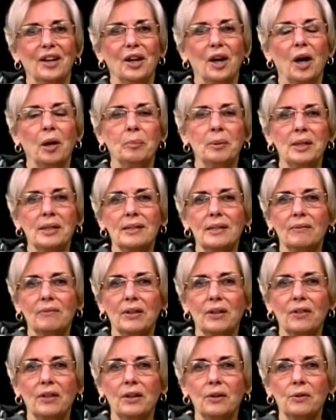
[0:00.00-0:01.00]
Albany
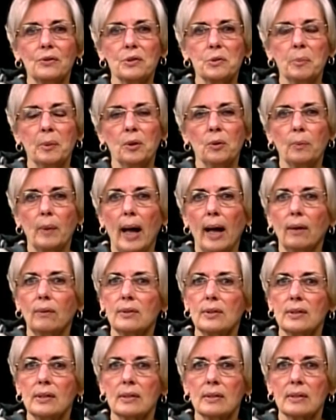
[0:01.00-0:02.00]
Civic Theater has been
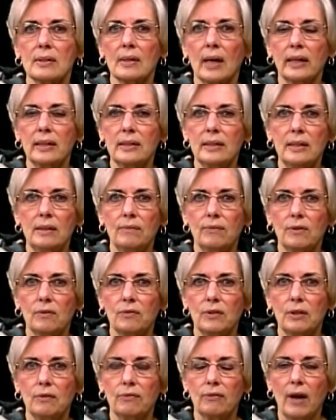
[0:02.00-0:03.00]
around since
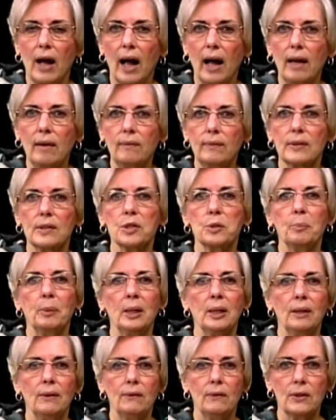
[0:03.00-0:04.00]
1955. It's
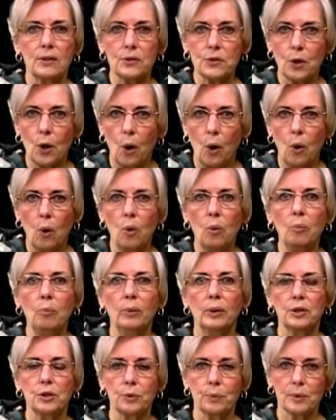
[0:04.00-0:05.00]
been in this home,
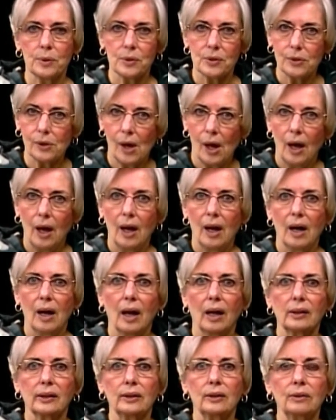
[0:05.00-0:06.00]
which was
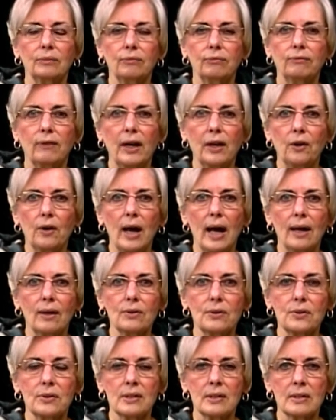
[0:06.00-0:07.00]
a little
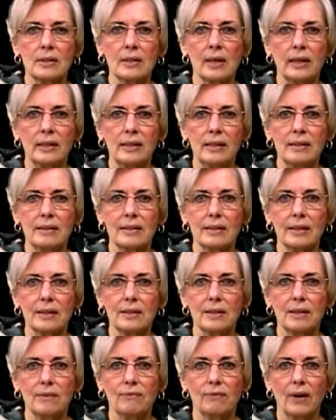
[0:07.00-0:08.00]
firehouse since
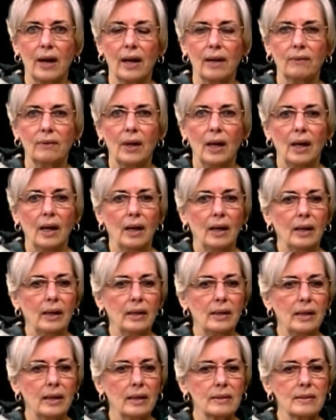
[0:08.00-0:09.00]
1965.
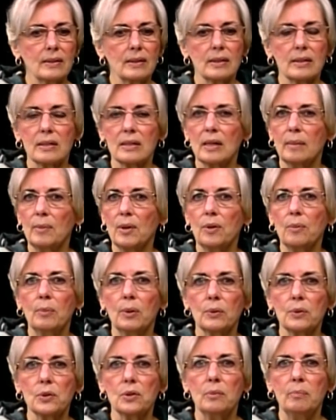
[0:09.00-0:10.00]
It has done some of the
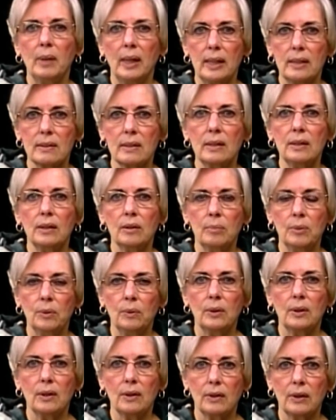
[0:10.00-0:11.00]
most amazing
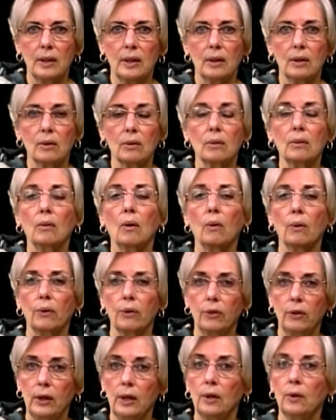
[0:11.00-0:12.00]
community theater or
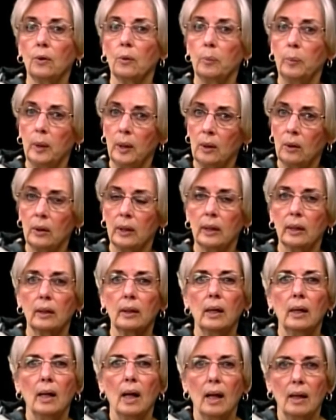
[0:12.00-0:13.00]
theater period
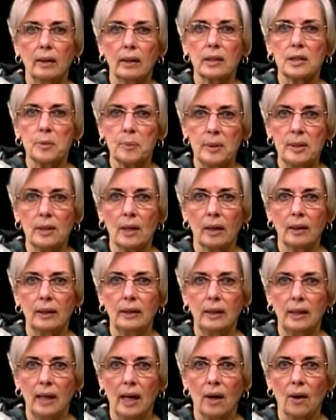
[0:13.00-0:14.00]
that's been done in
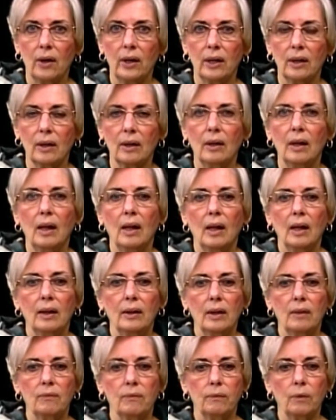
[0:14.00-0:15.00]
the area.
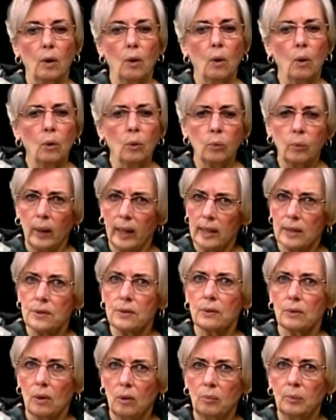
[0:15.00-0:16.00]
They've always,
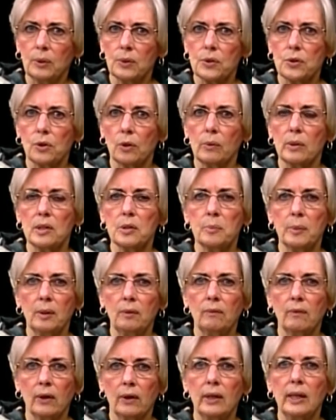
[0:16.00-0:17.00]
or almost always,
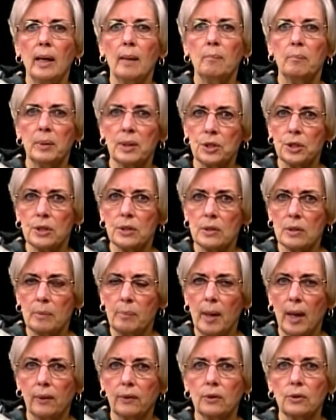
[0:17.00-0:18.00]
been very ambitious
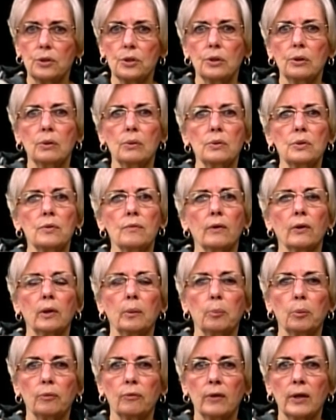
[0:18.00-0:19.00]
about their shows, very
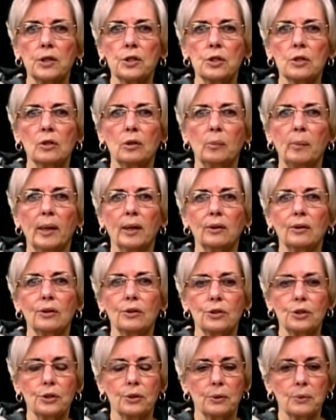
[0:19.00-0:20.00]
professional about their
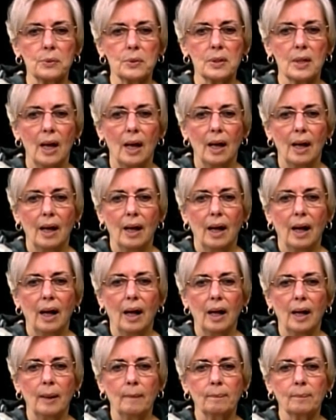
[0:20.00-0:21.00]
shows.
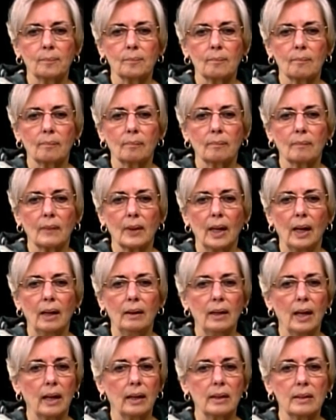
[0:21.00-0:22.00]
Um,
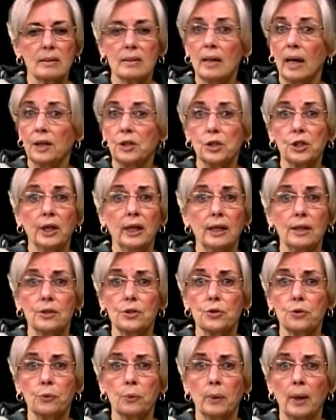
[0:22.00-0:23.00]
and that has not
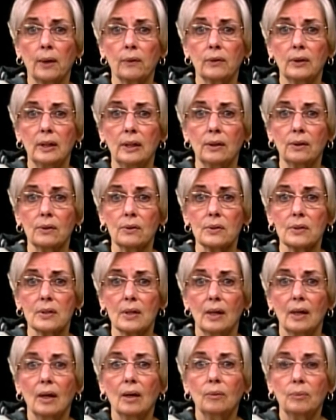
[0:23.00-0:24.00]
changed throughout the years,
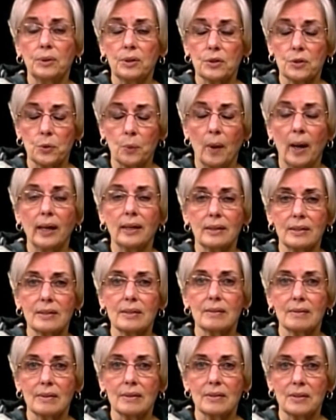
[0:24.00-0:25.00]
which is why
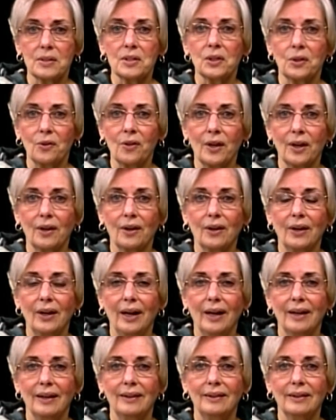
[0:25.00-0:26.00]
it's still there
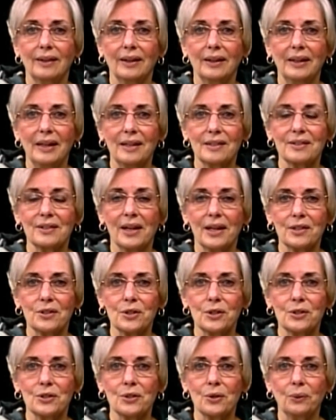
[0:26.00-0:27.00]
and uh, has
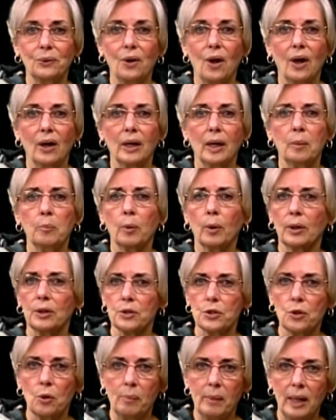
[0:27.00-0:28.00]
lasted so long and brought
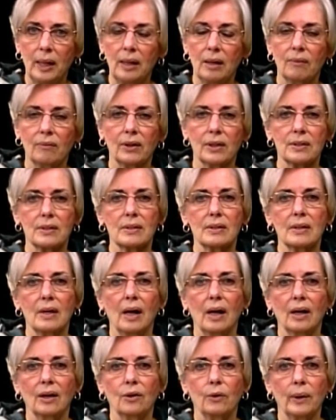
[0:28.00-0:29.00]
so many of us
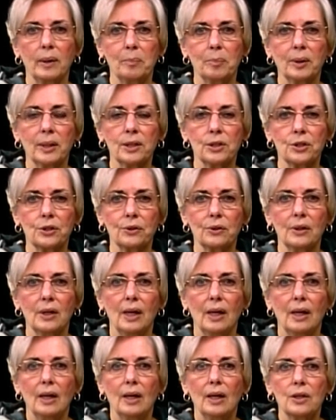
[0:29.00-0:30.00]
uh, great pleasure.
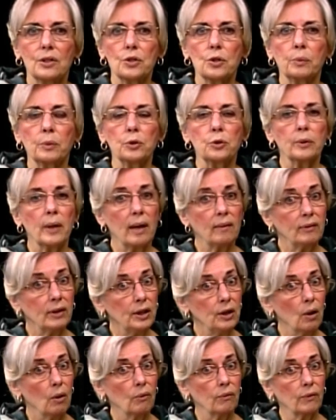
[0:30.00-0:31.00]
So we're
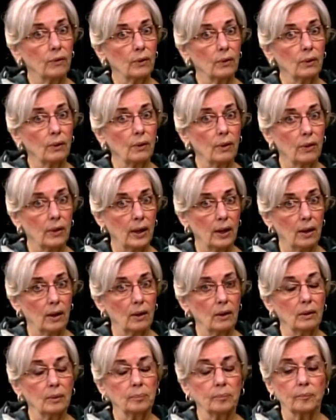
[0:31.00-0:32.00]
traveling over
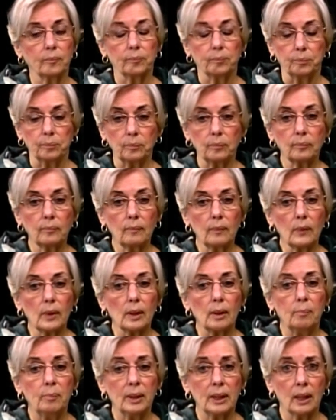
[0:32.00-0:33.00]
there
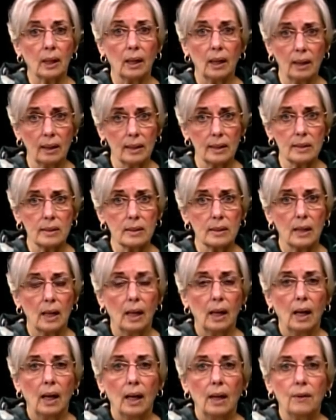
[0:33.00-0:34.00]
because
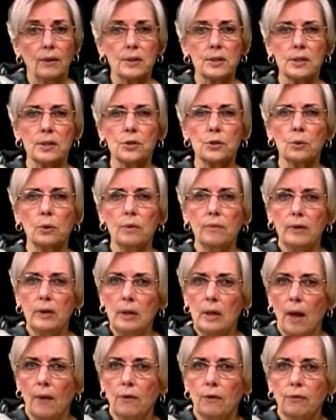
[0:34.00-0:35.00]
this is sort of
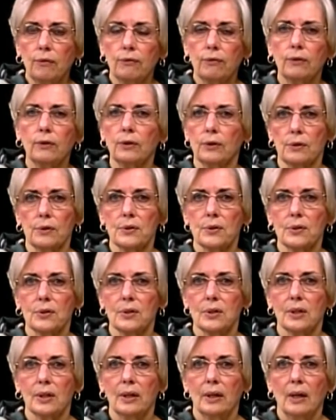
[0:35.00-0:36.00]
another
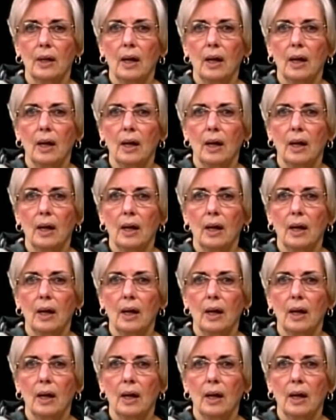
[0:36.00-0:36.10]
first.